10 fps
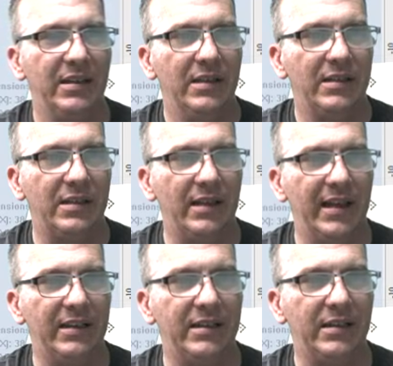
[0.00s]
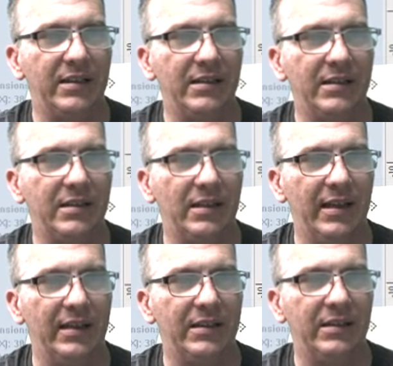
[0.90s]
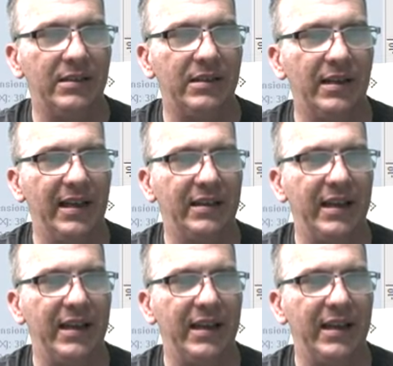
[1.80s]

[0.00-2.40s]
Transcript: select, select, select.